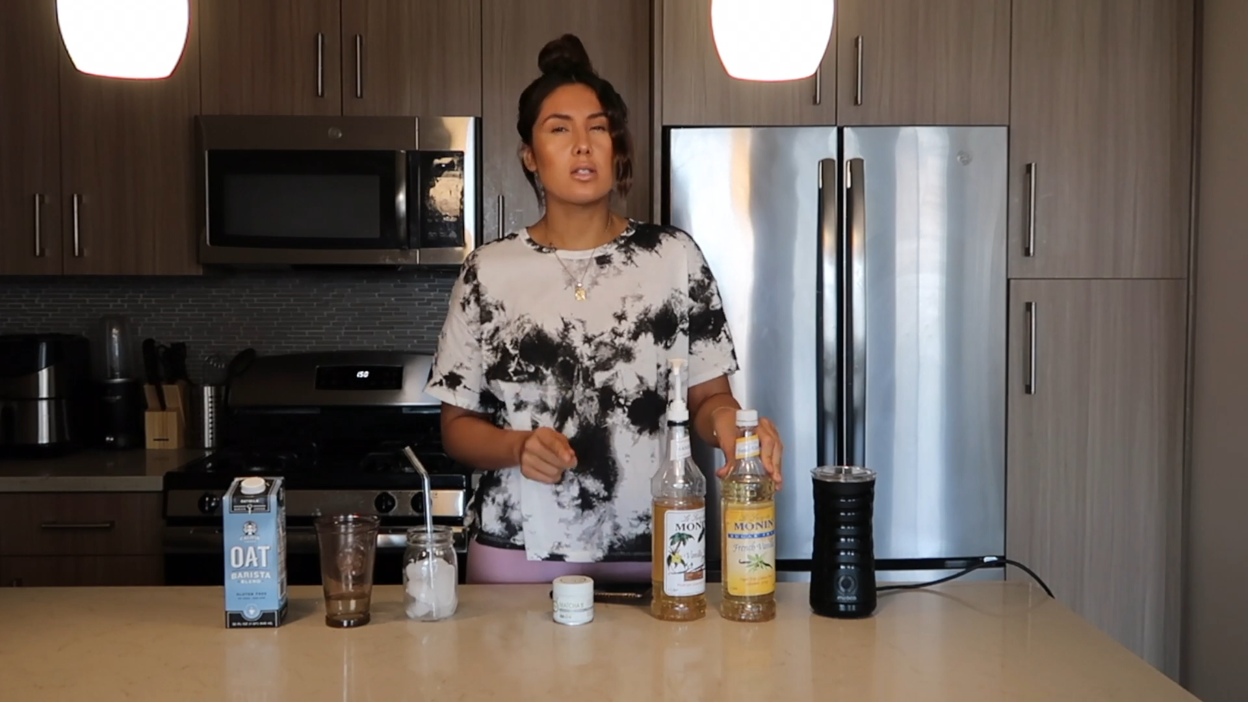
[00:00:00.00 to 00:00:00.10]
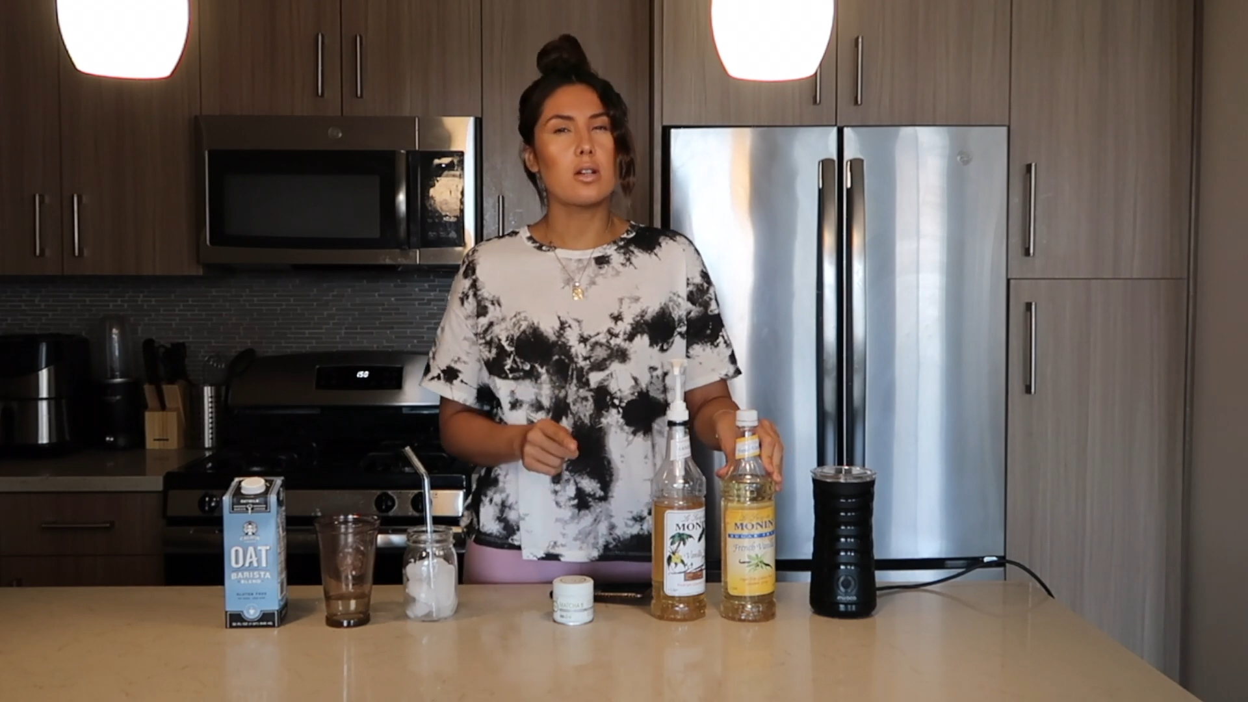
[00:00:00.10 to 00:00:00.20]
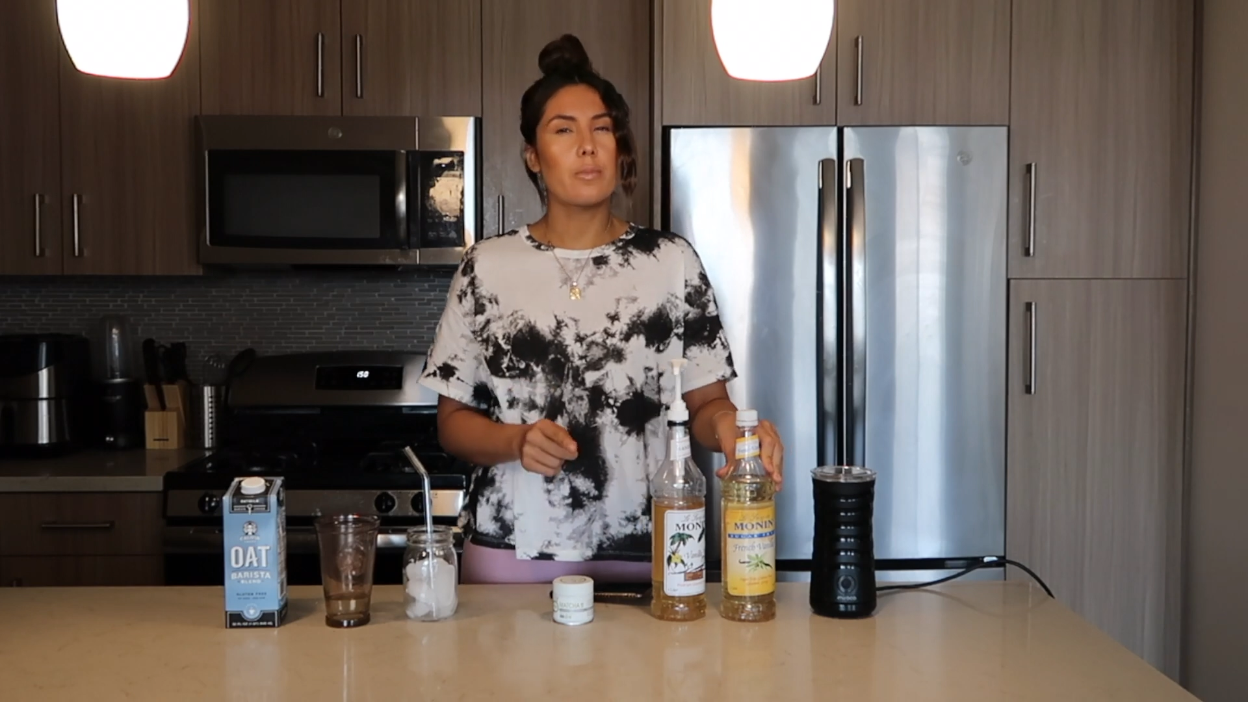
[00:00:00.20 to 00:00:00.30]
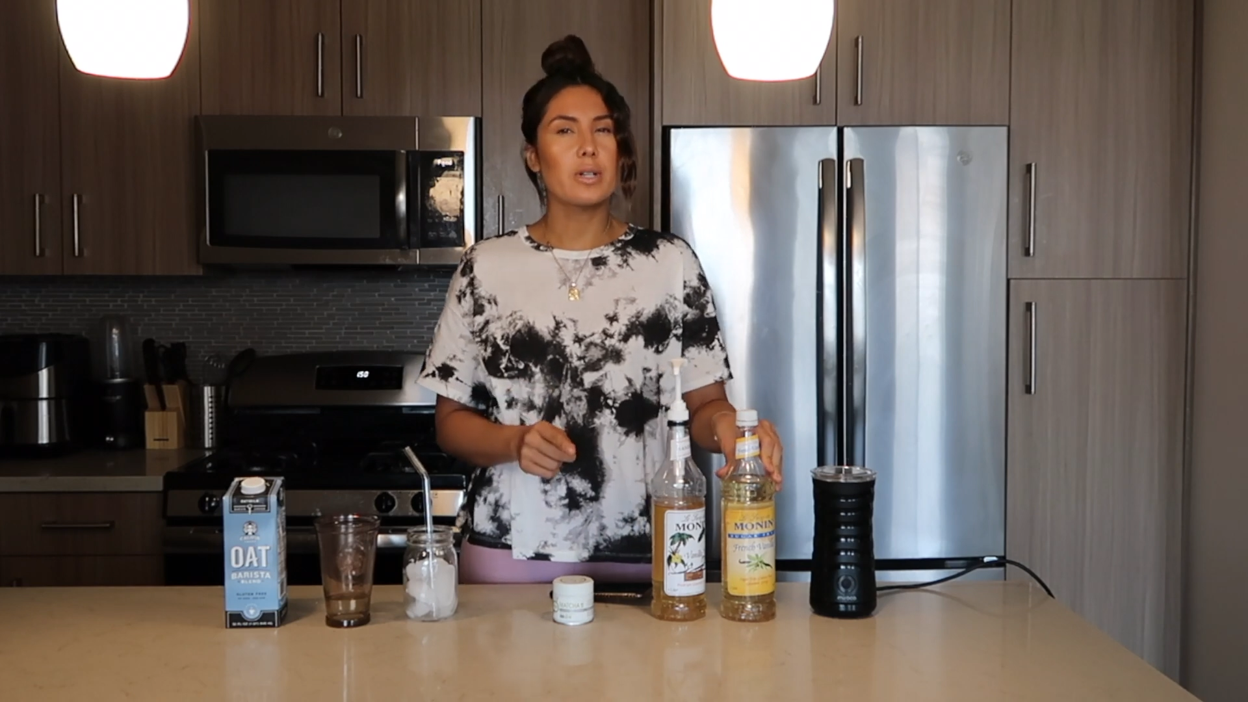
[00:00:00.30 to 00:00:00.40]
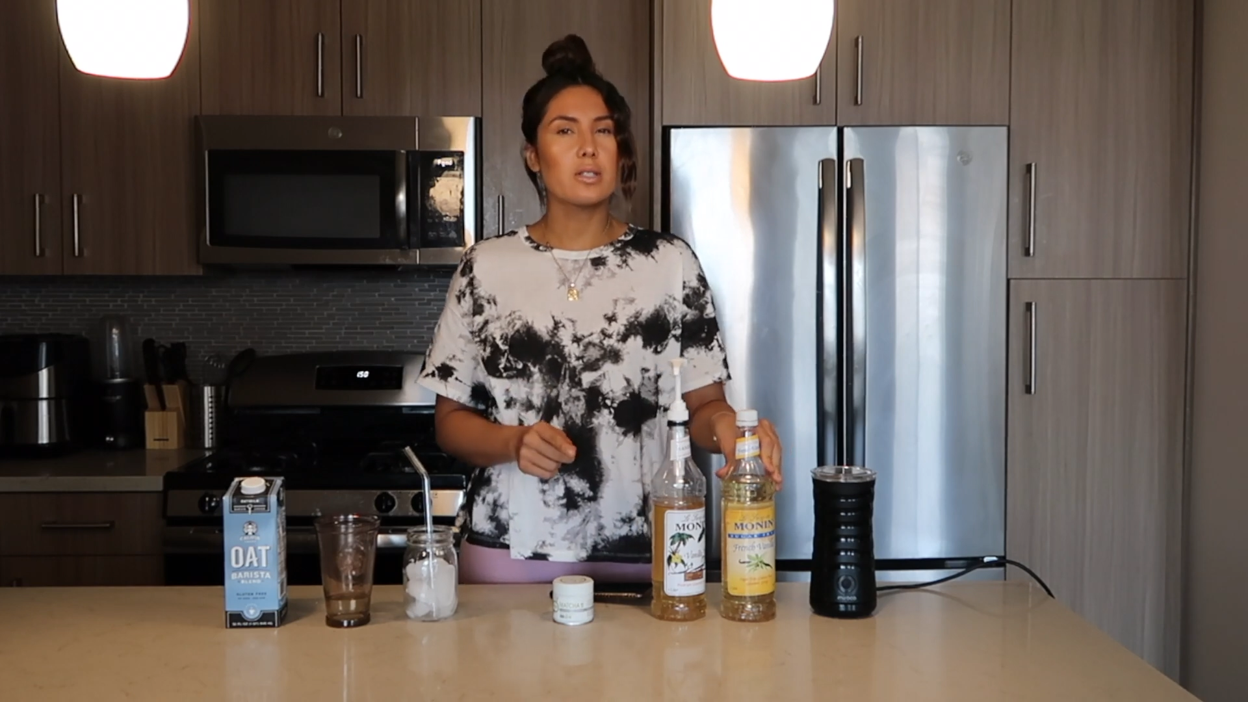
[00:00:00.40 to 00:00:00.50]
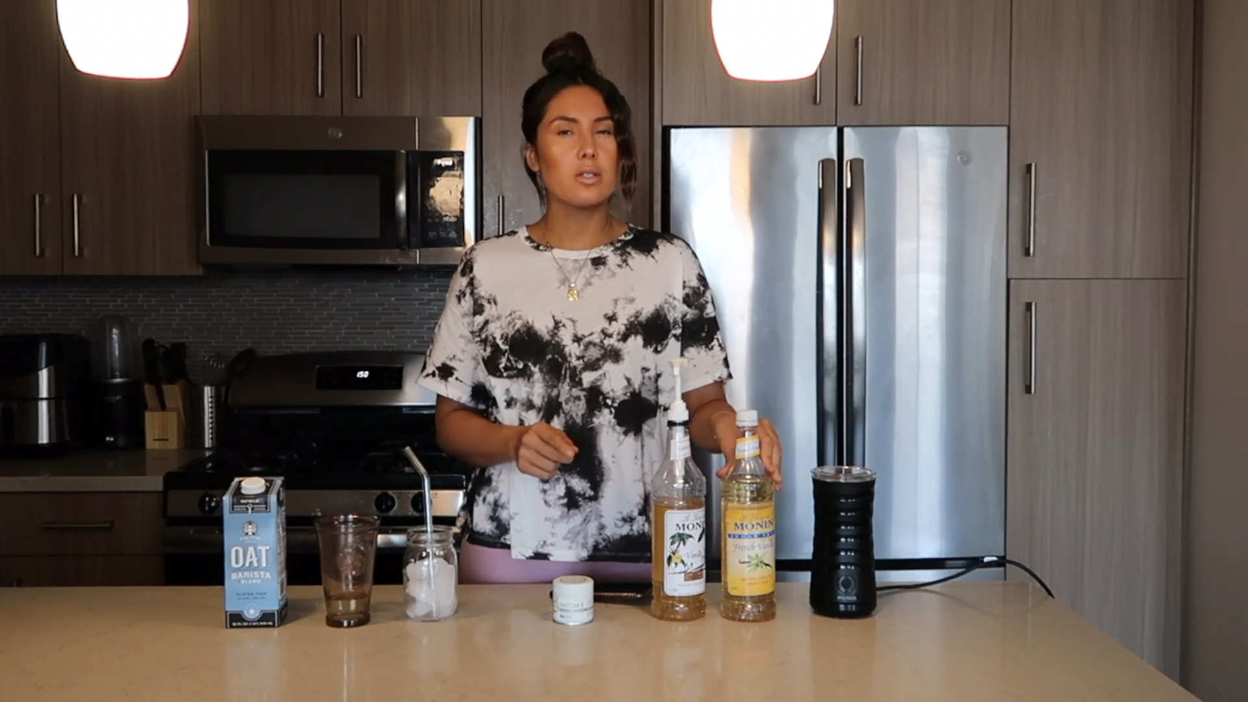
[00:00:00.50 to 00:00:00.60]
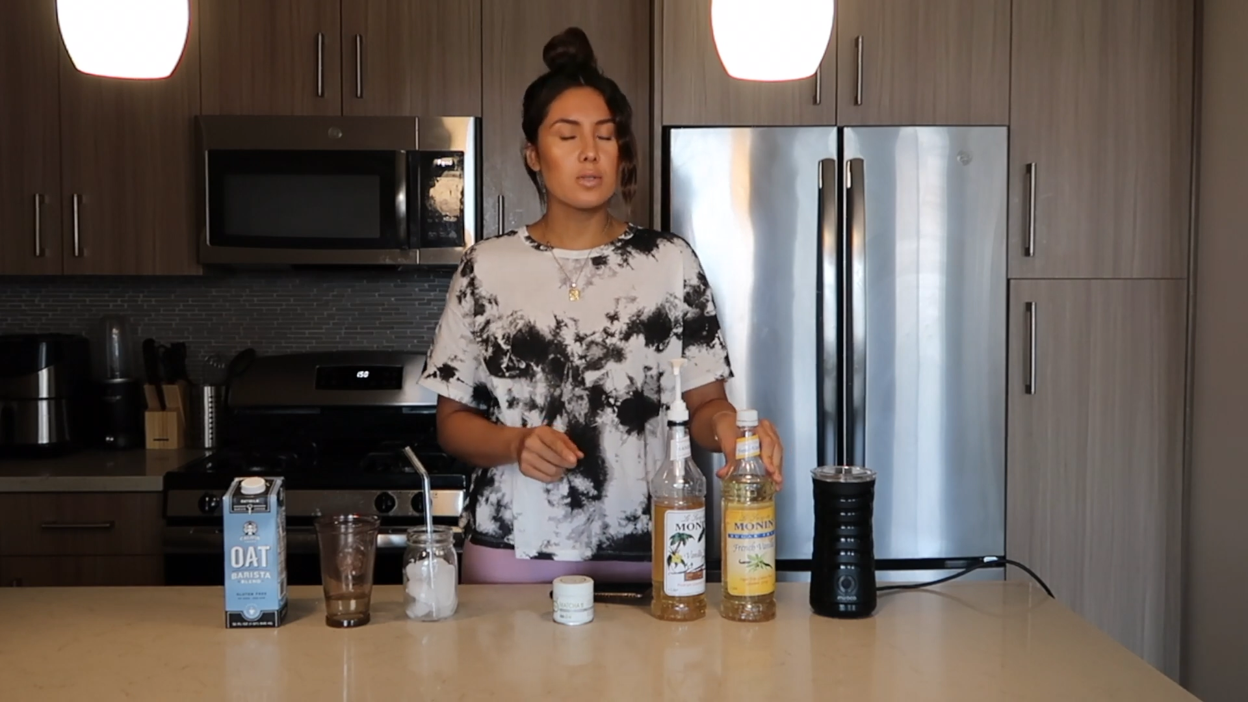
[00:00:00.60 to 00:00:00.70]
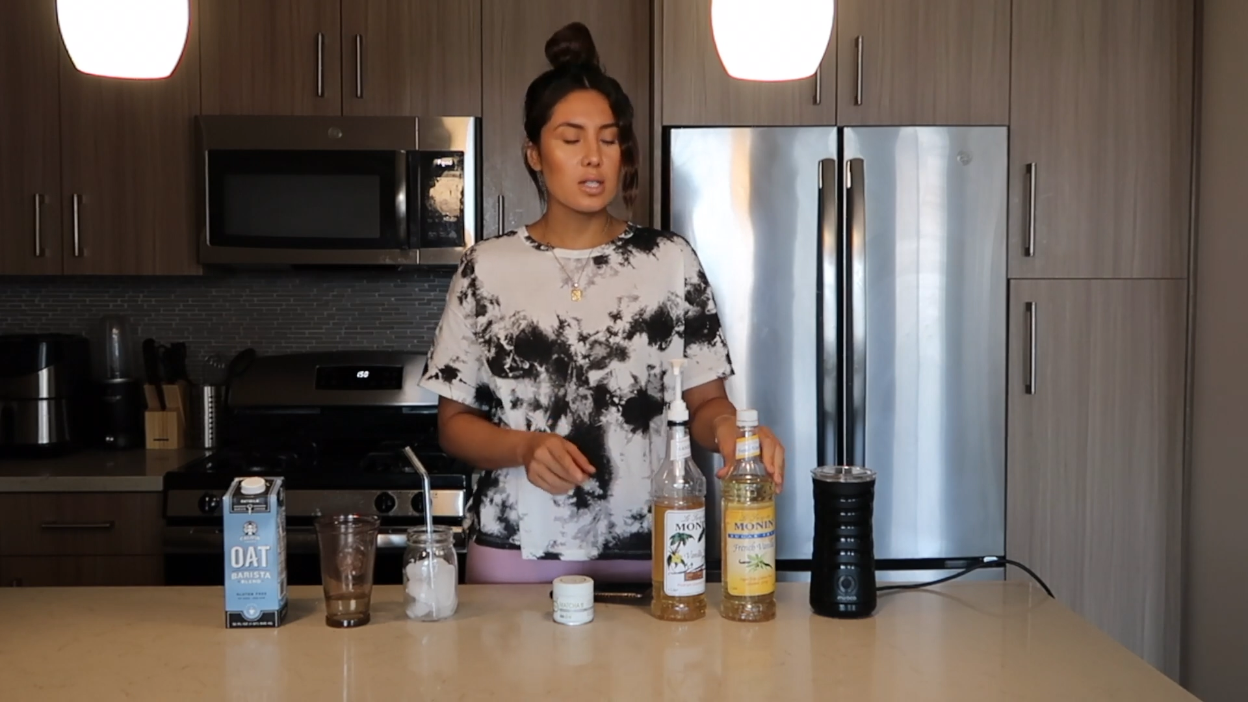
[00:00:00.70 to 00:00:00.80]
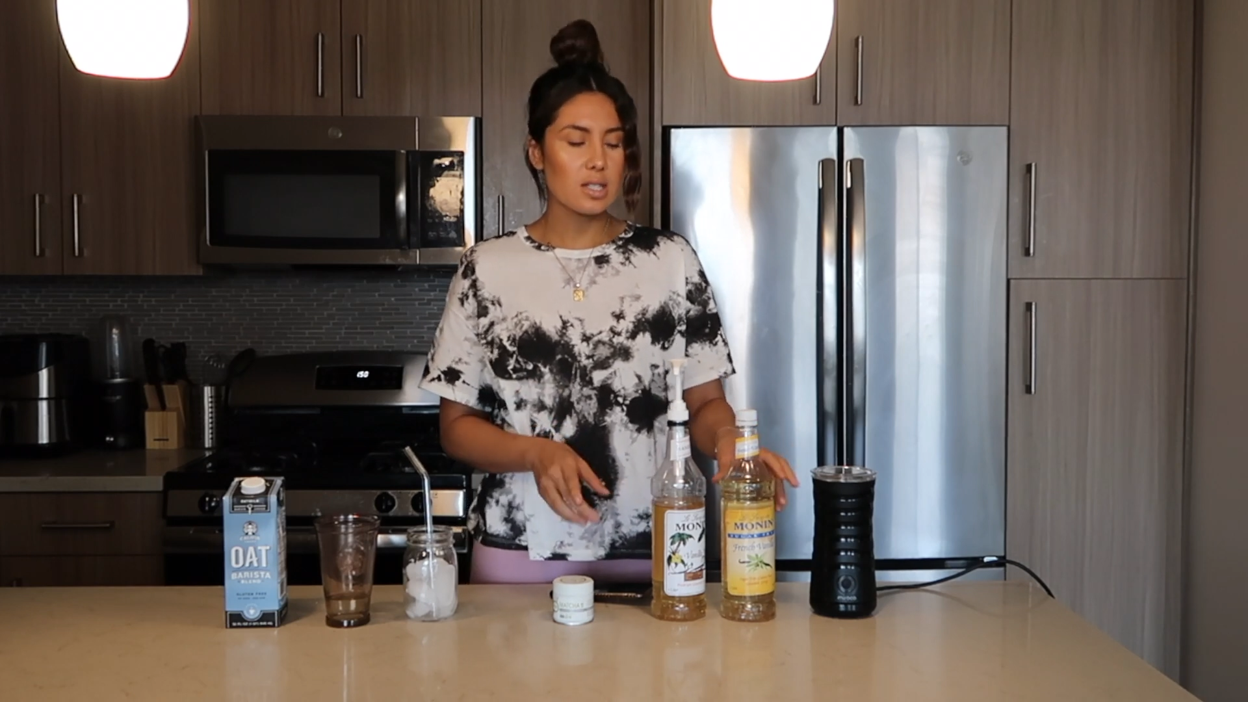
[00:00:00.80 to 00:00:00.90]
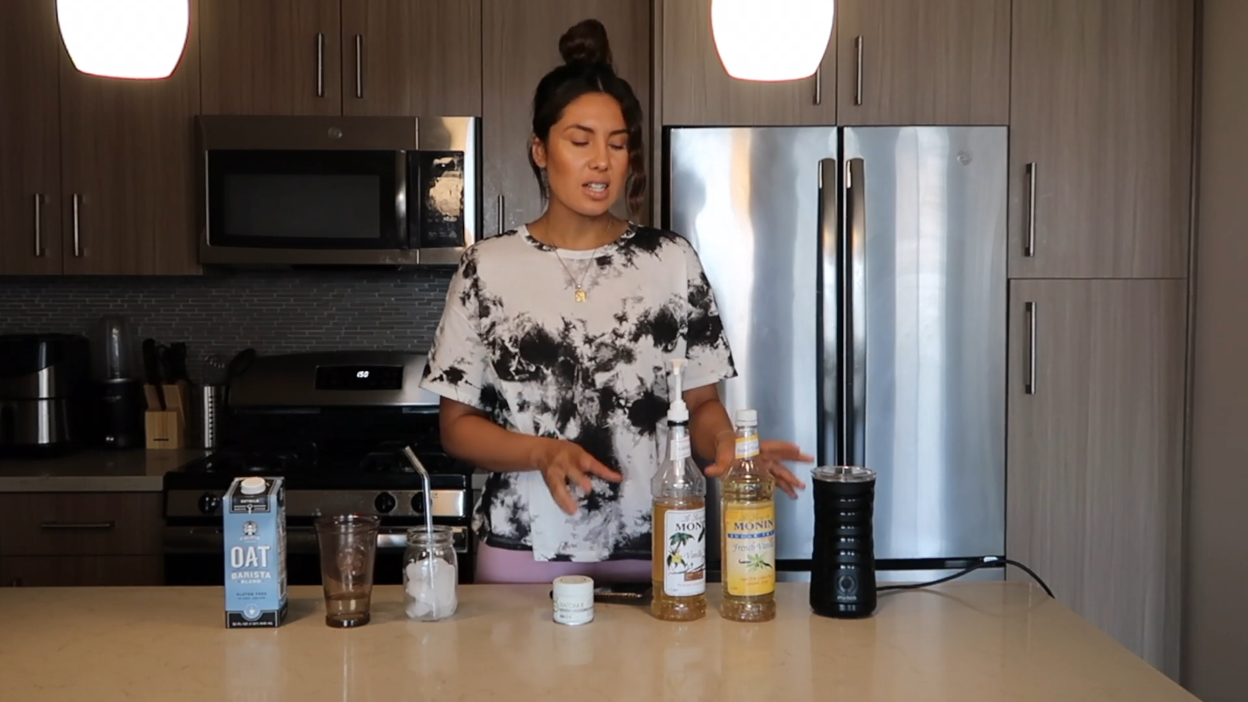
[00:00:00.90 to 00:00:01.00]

Starbucks uses.